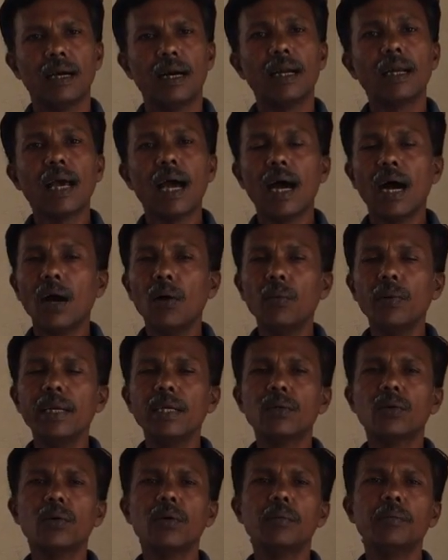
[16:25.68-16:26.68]
And how
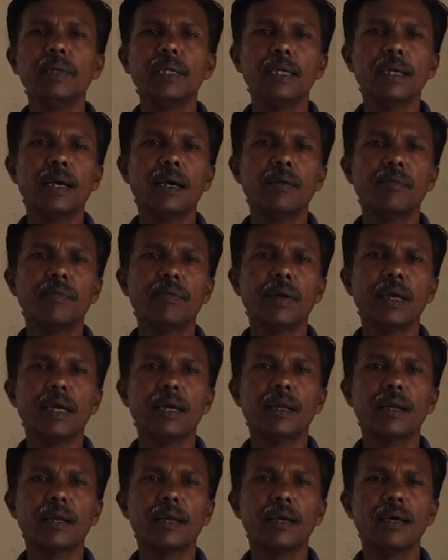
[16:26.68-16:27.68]
it could be a
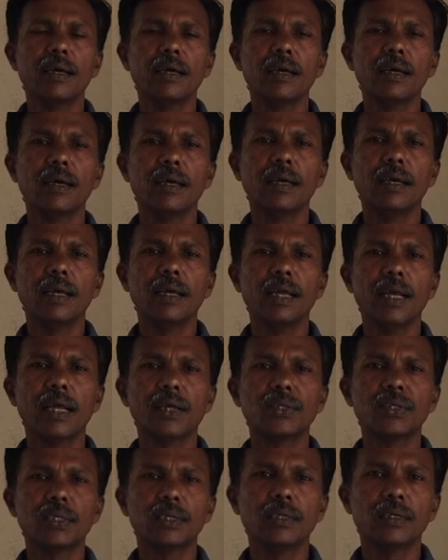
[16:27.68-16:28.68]
fair
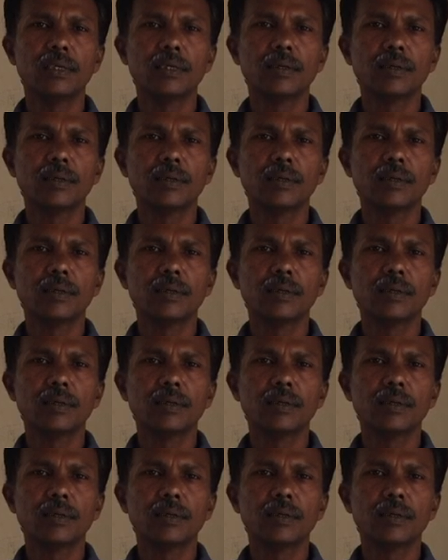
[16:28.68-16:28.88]
election.